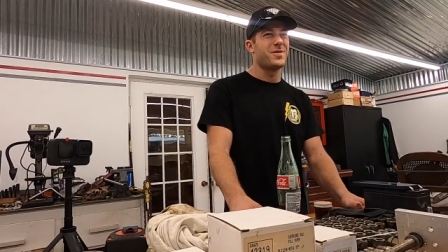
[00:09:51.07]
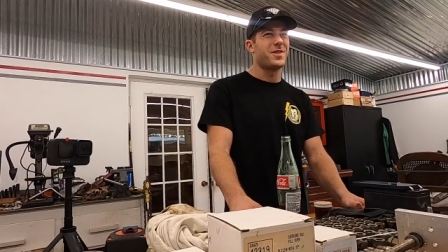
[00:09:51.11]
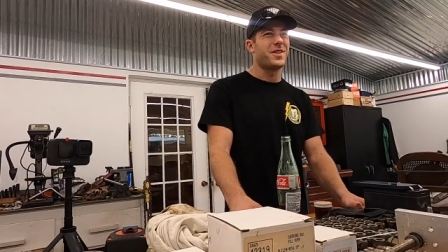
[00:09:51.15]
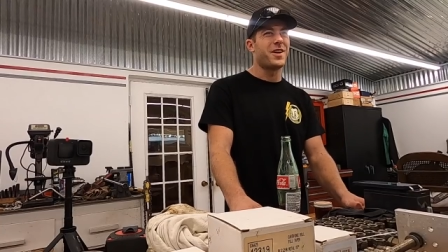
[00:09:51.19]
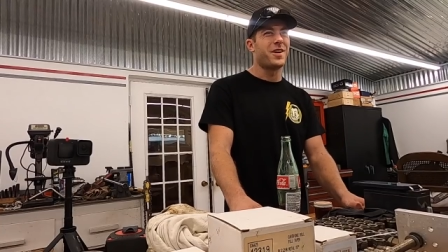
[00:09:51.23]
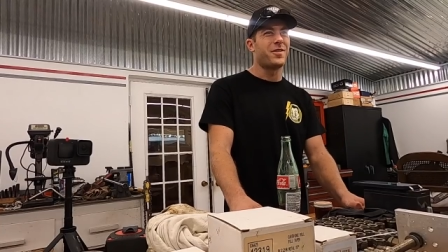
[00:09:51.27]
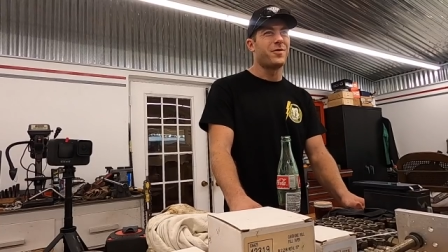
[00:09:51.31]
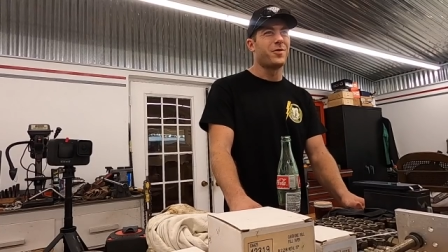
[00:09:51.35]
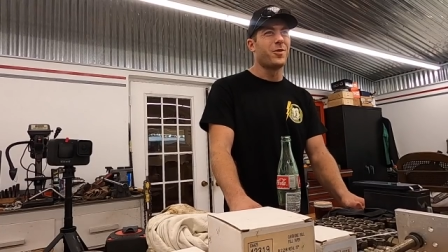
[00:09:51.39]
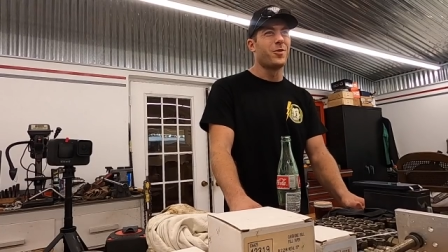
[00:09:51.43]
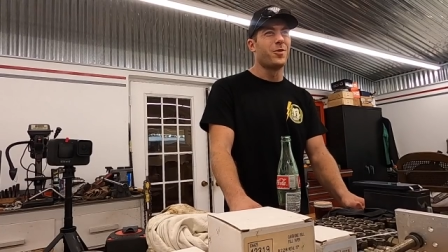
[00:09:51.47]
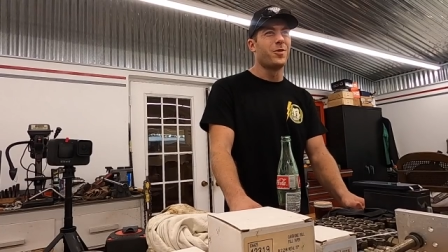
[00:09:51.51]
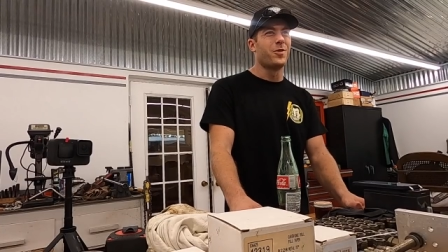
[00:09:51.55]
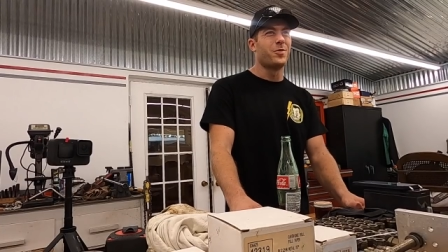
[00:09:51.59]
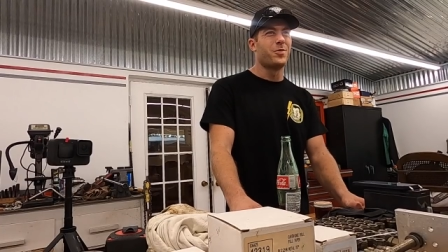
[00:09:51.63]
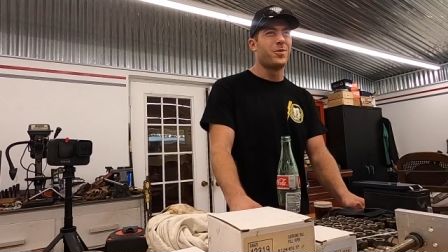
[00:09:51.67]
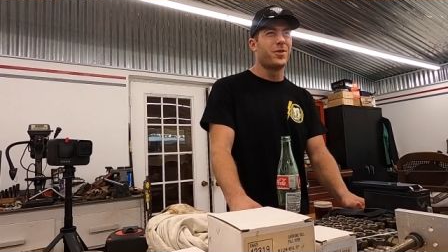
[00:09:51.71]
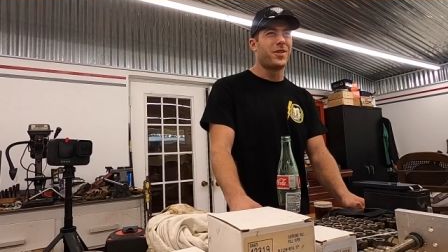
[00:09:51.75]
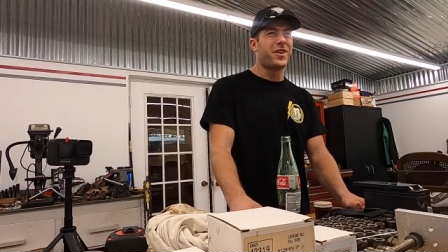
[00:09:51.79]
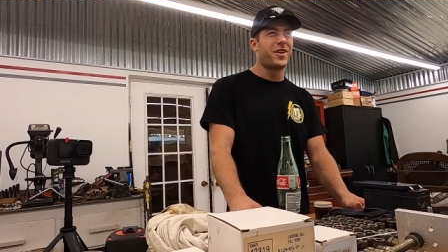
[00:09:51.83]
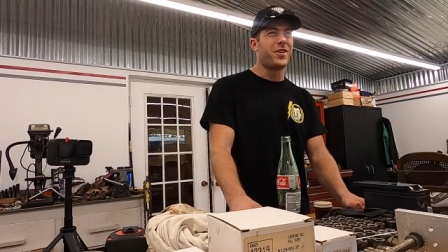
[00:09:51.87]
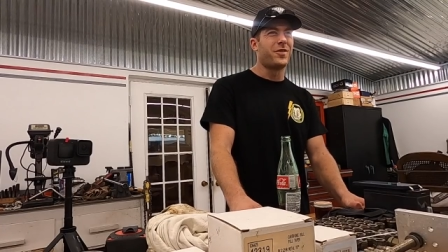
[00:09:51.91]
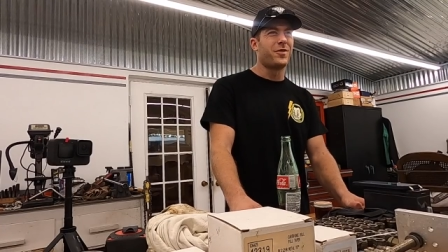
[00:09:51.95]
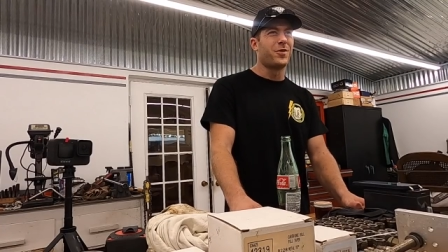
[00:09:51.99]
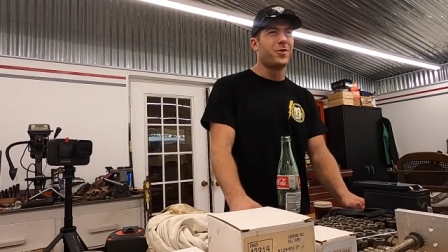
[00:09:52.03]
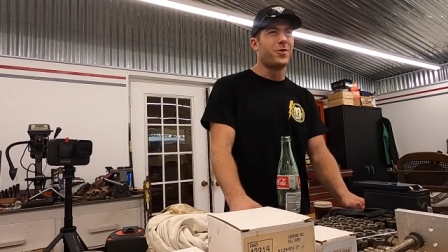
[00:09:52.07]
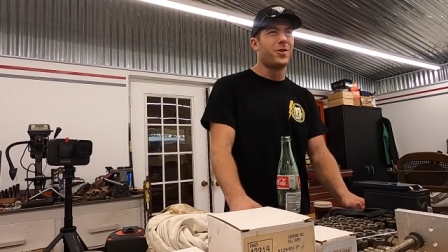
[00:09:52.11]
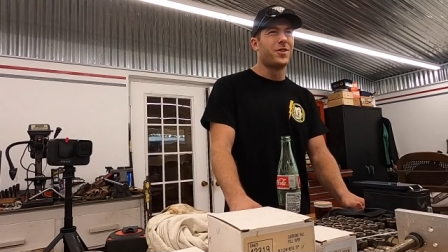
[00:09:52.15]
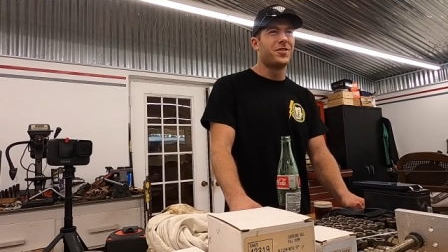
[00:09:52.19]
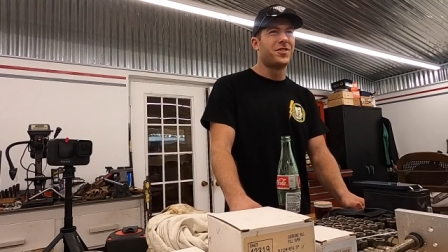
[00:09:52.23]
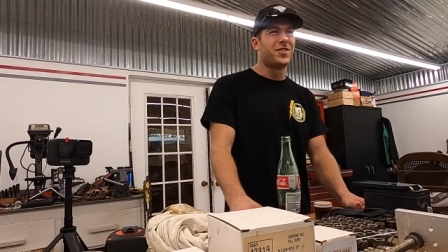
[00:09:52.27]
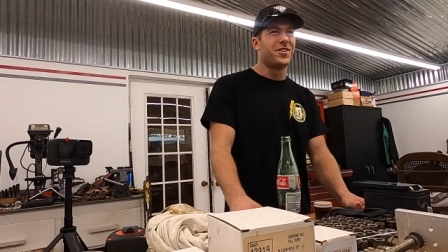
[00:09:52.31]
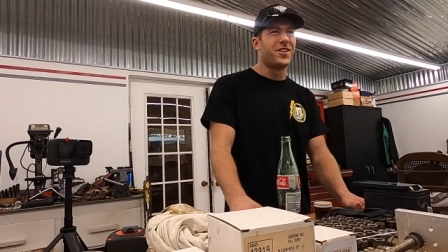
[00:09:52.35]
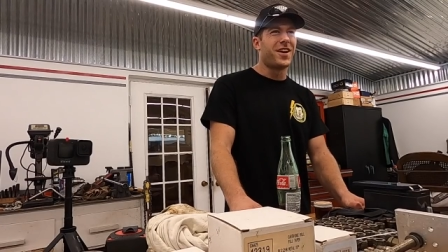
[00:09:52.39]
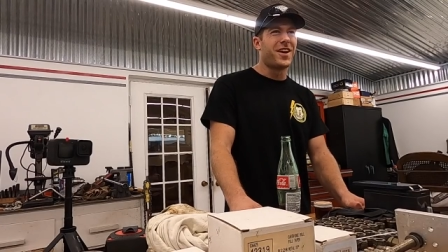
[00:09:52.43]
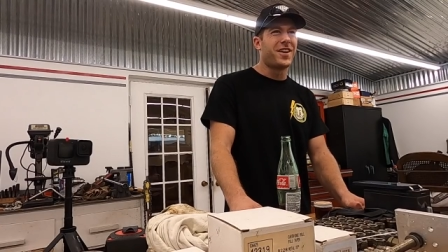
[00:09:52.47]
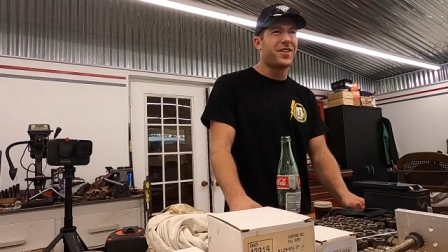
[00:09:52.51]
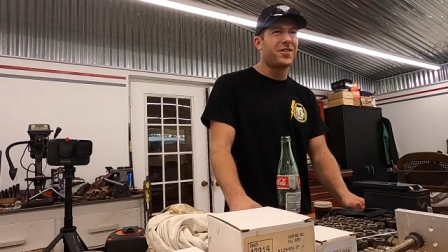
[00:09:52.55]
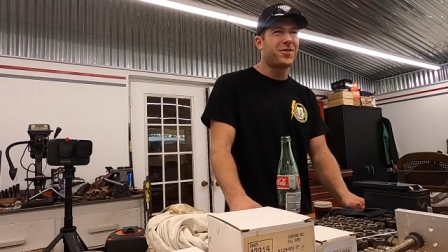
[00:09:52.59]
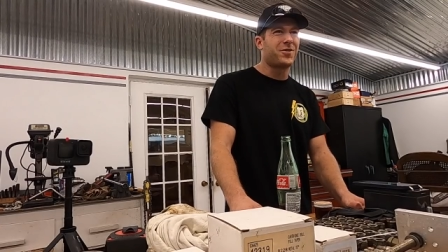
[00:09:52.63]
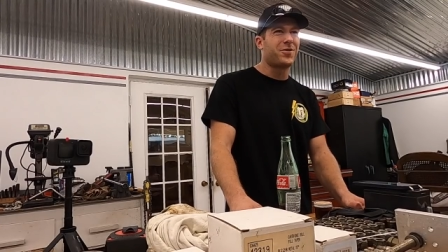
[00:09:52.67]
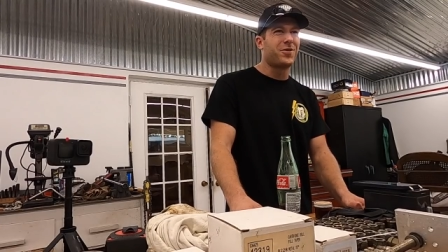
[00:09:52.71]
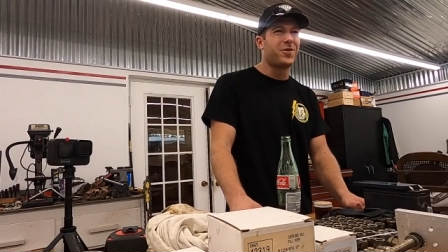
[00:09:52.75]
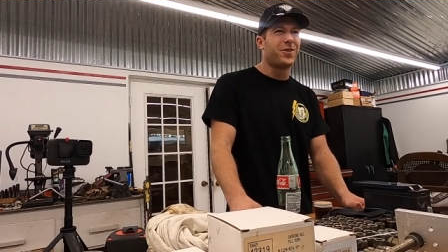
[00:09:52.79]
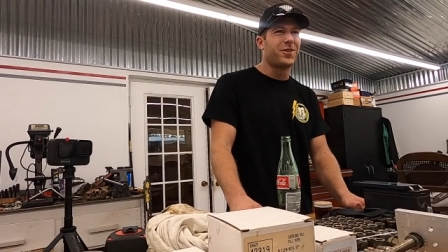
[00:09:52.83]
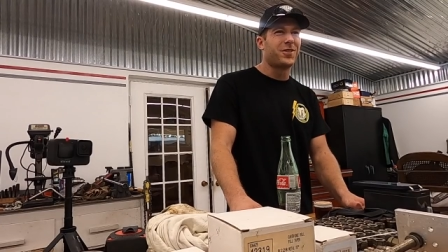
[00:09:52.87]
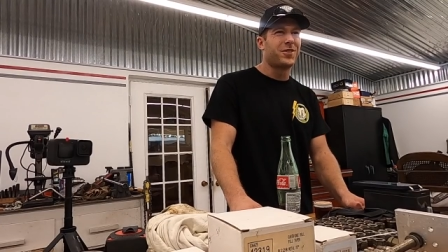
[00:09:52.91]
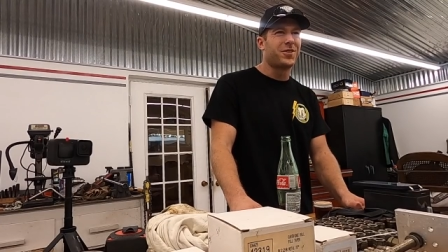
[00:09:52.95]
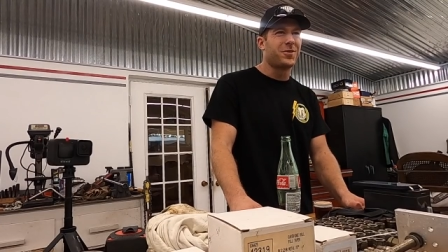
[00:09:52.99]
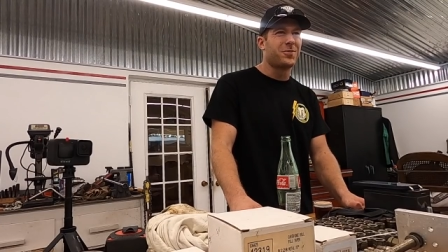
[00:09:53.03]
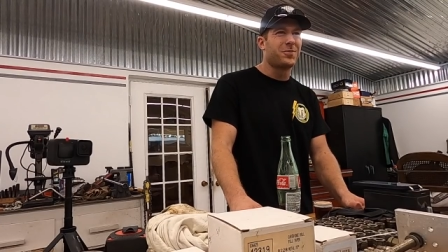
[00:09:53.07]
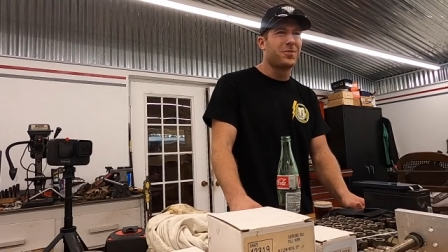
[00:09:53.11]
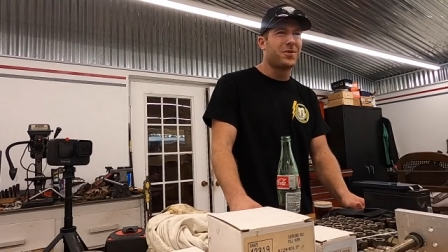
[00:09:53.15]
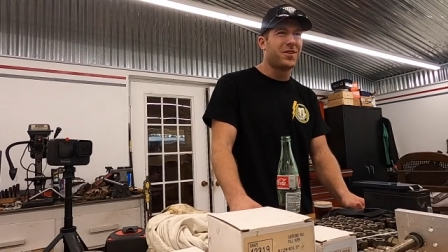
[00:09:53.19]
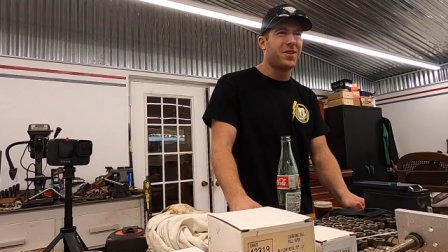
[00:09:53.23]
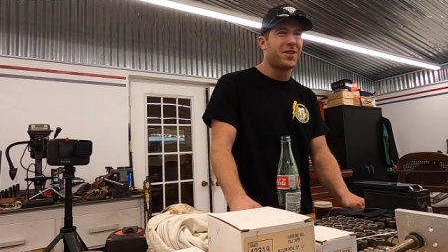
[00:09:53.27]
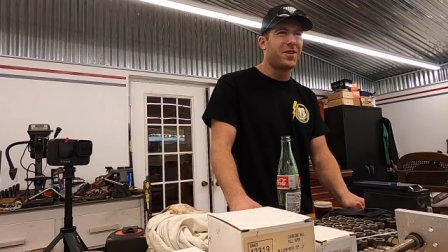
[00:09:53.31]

that's, careful, a, that's a bee's nest. That's a bee,